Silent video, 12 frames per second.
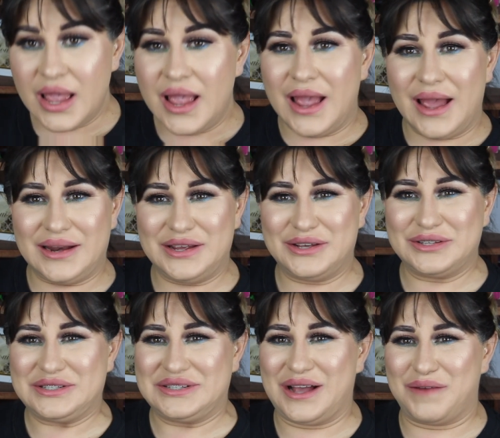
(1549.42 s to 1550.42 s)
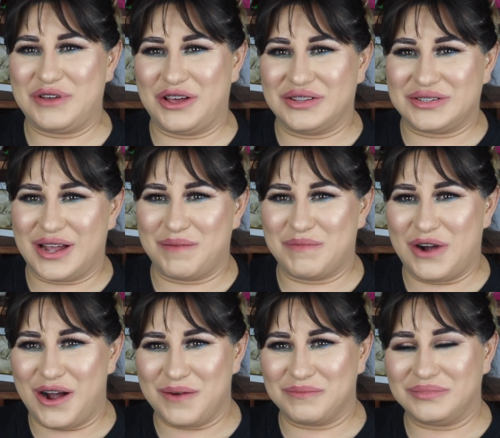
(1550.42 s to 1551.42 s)
And he used to tell me all the time,
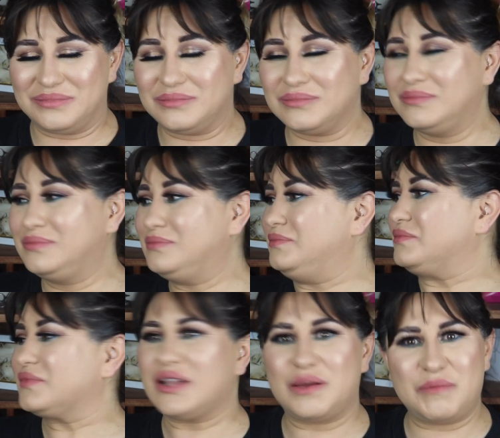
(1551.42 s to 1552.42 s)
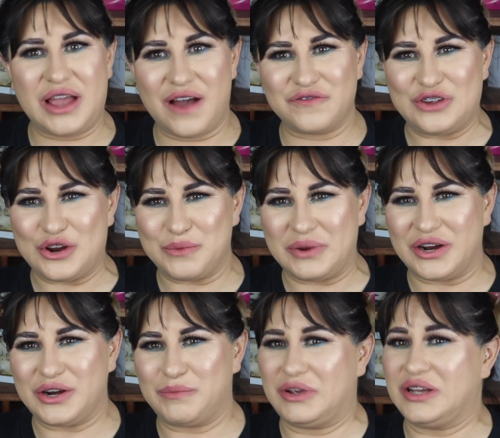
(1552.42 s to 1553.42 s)
Mom, let me have your
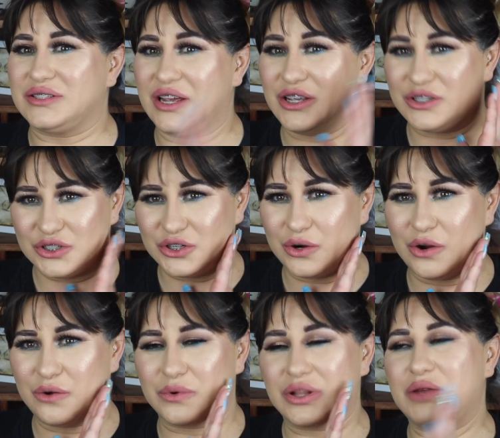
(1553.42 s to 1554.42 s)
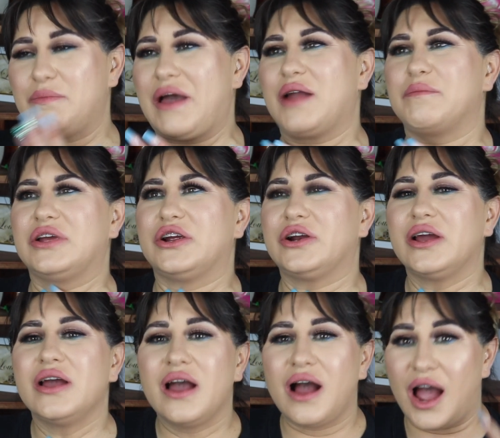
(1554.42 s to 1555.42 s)
beard, because I used to grow a really bad beard.
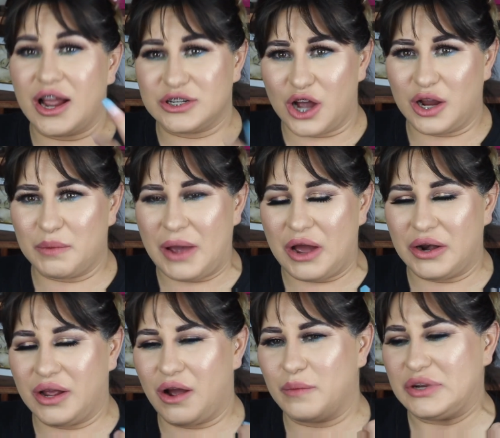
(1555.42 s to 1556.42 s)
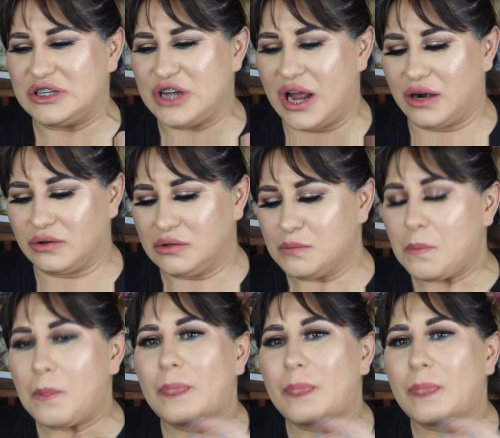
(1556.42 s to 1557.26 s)
I talk about it on my channel.